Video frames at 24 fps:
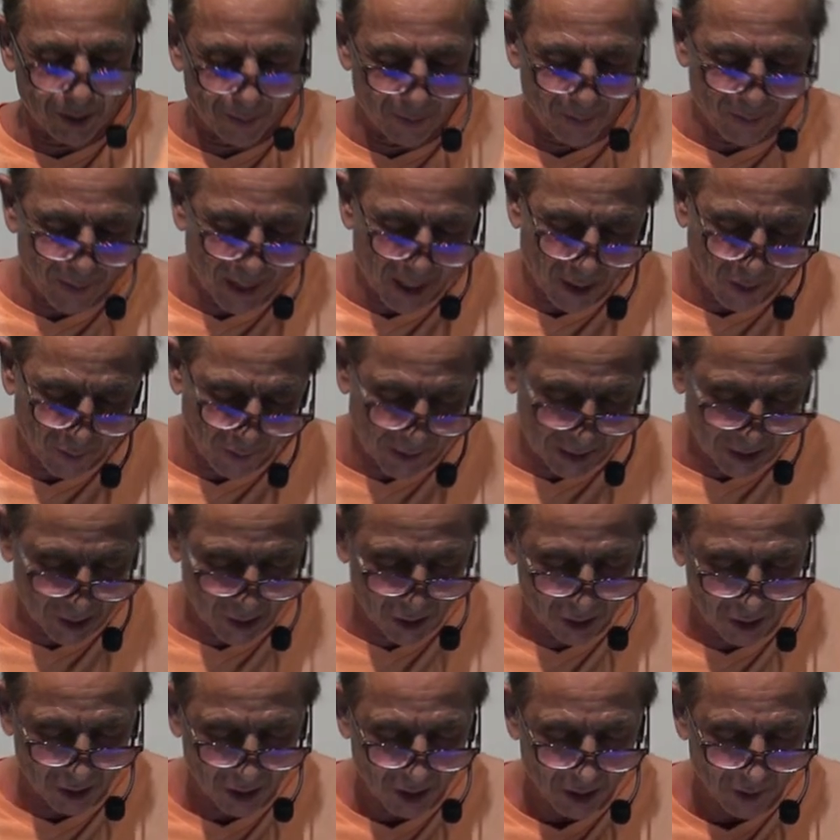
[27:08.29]

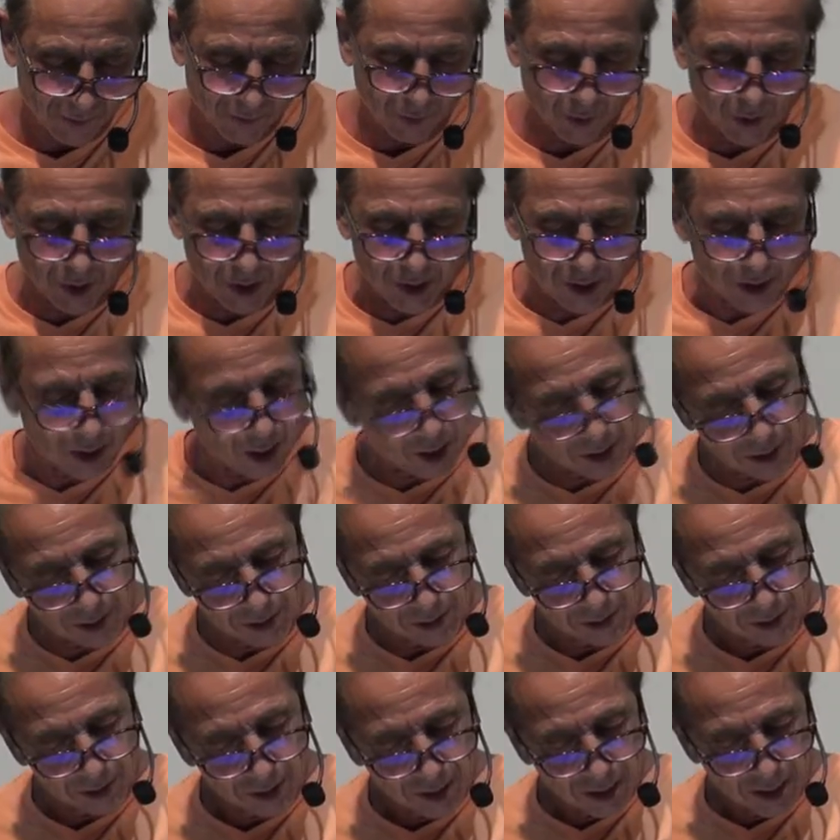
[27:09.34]
marriage for his son
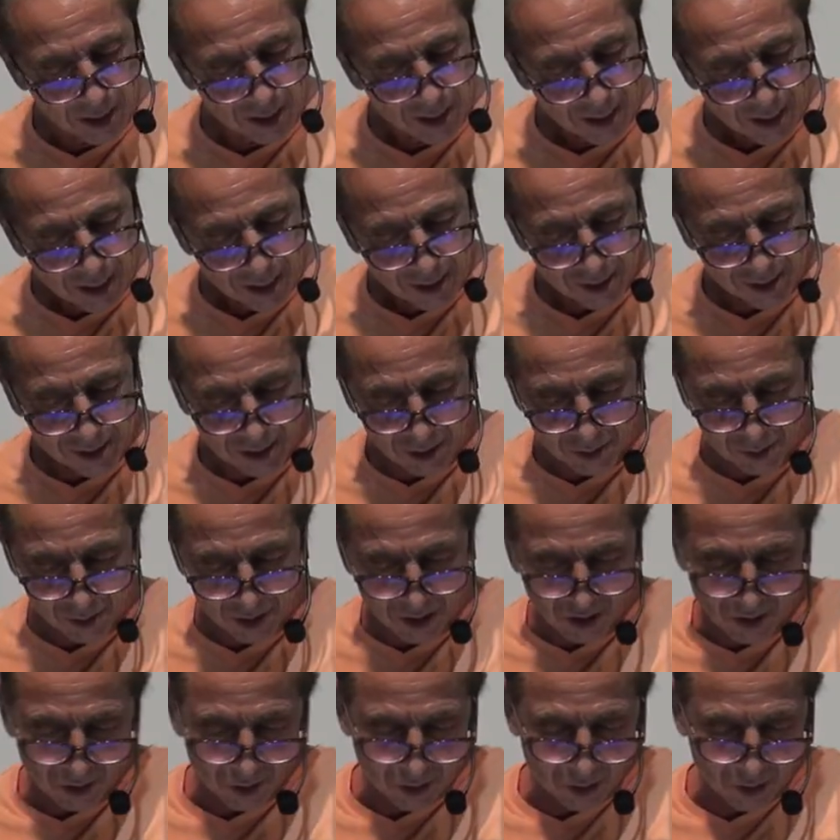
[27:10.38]
and sent
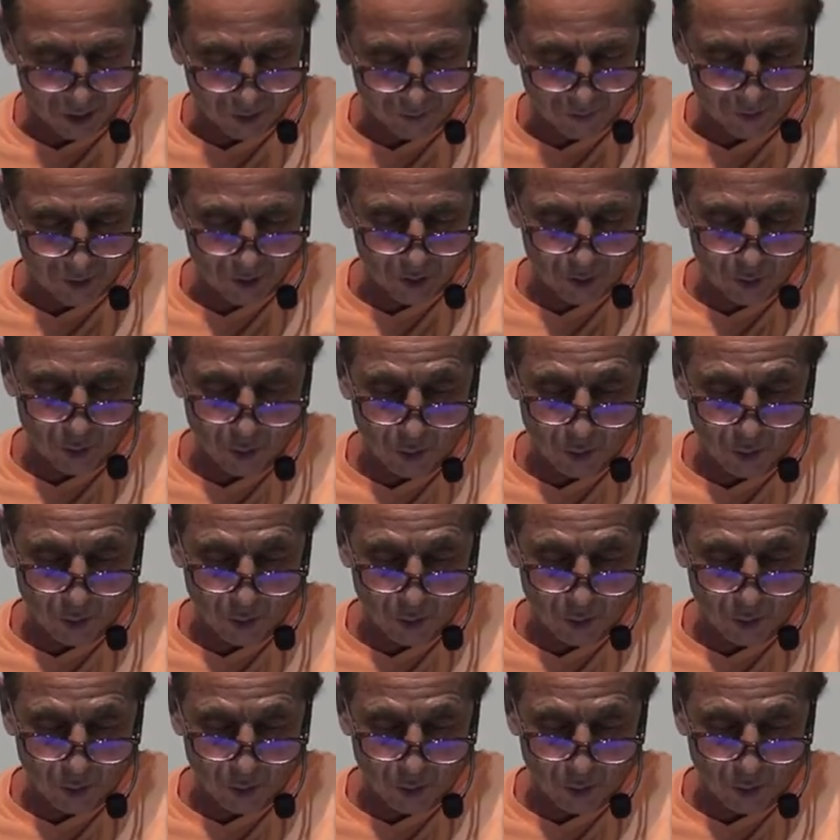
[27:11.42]
out his servants to